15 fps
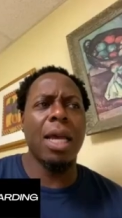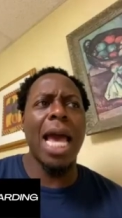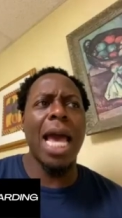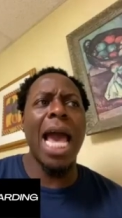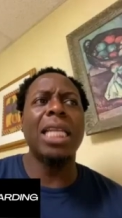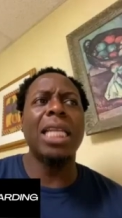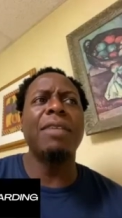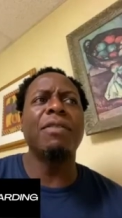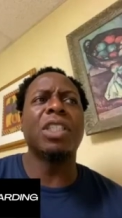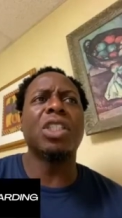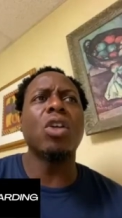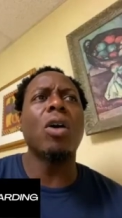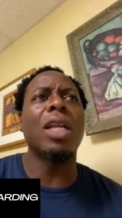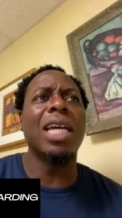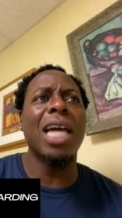hadn't even
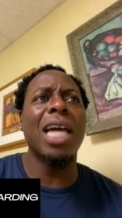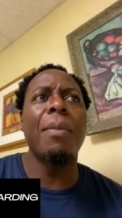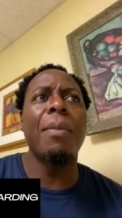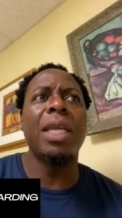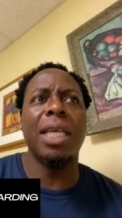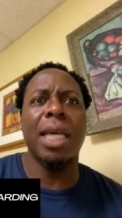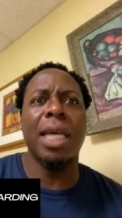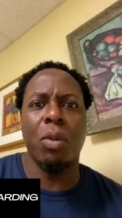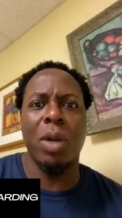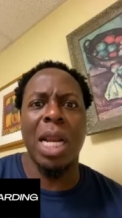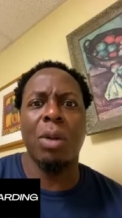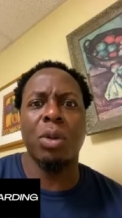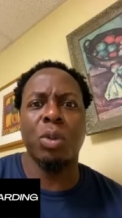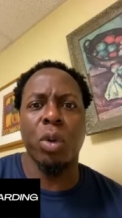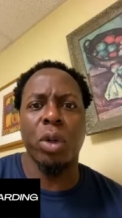started comedy yet when
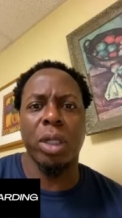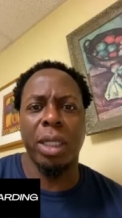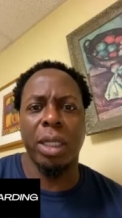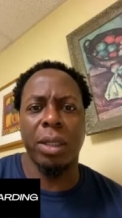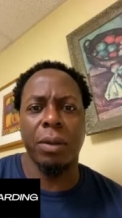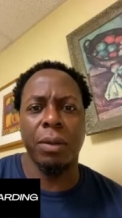I was working there.